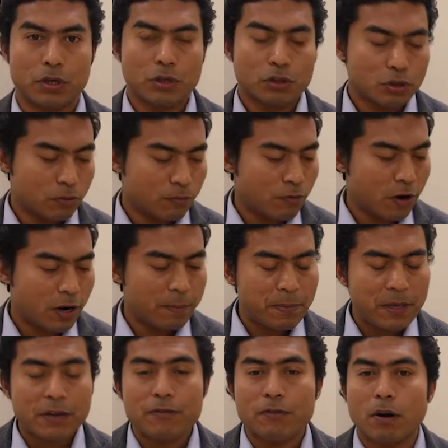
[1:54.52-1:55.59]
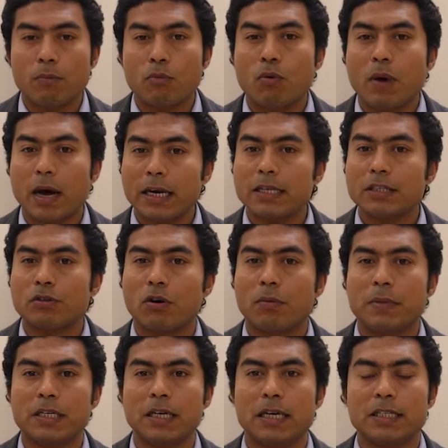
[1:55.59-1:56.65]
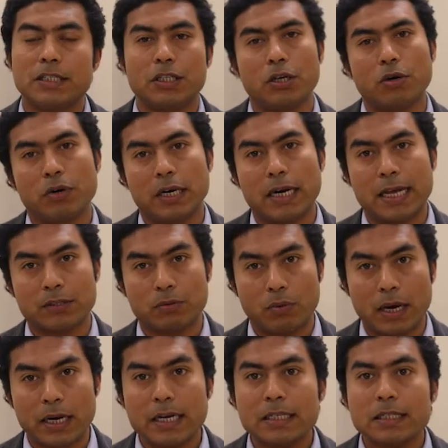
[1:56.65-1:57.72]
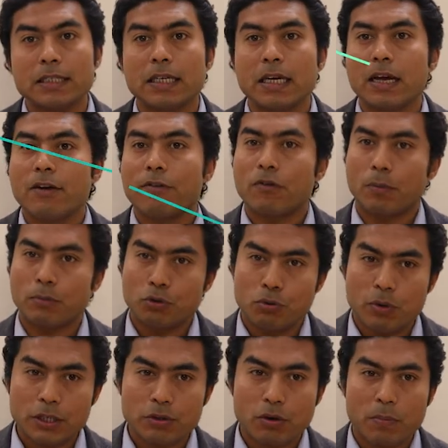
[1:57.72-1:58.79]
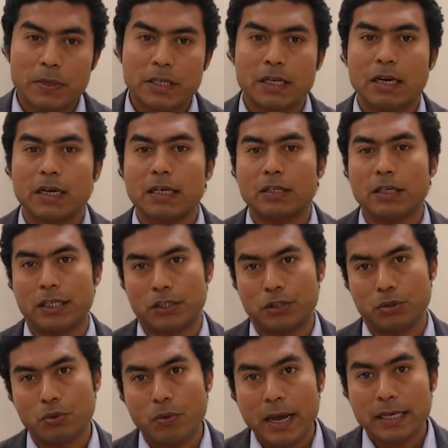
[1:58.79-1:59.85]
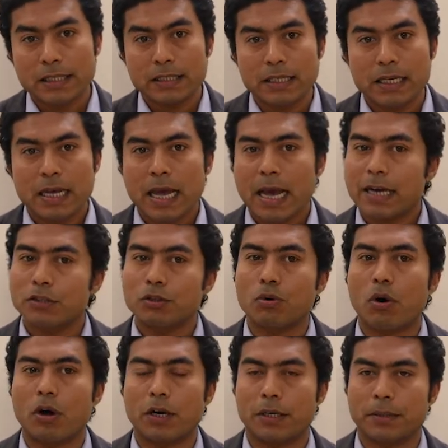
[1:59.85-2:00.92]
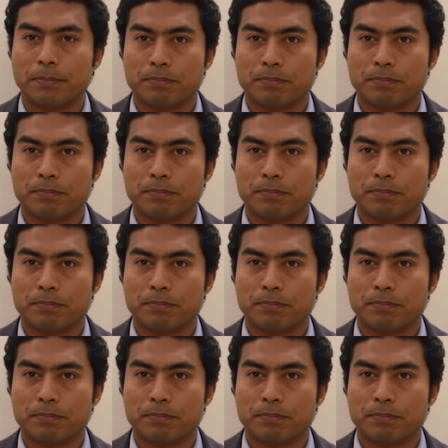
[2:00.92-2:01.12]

So for a peak from 1s orbital is denoted as 1s, from 2s orbital is 2s, and so on.